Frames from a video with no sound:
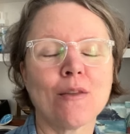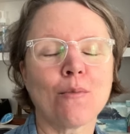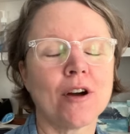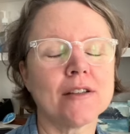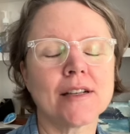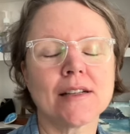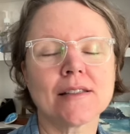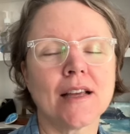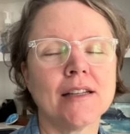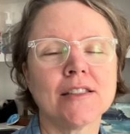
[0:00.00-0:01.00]
in the
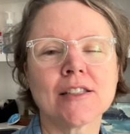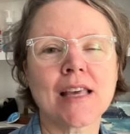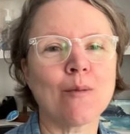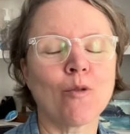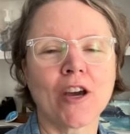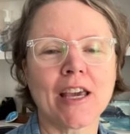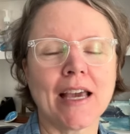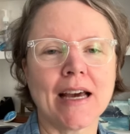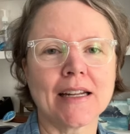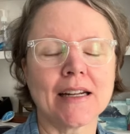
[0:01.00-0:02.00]
process and just keep
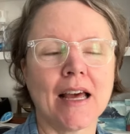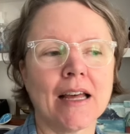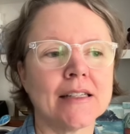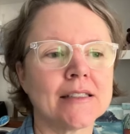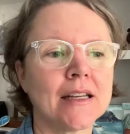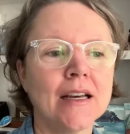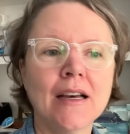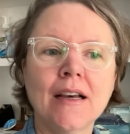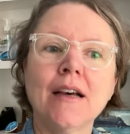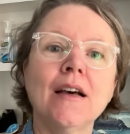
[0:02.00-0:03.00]
working at it, and
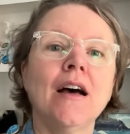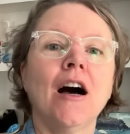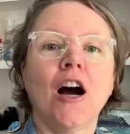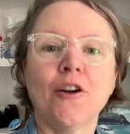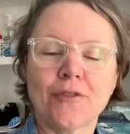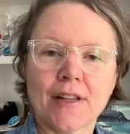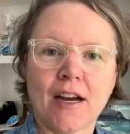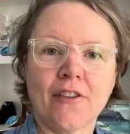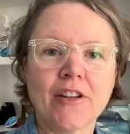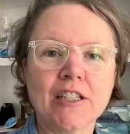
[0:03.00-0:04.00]
hopefully
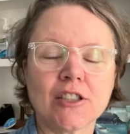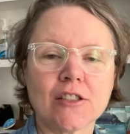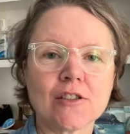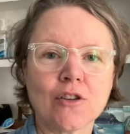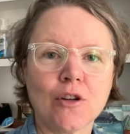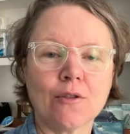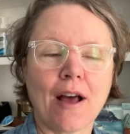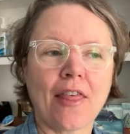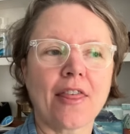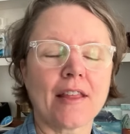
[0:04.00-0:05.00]
I finish it sooner
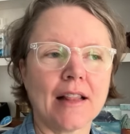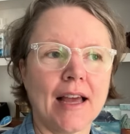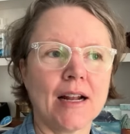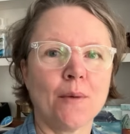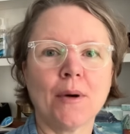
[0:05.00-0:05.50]
rather than later.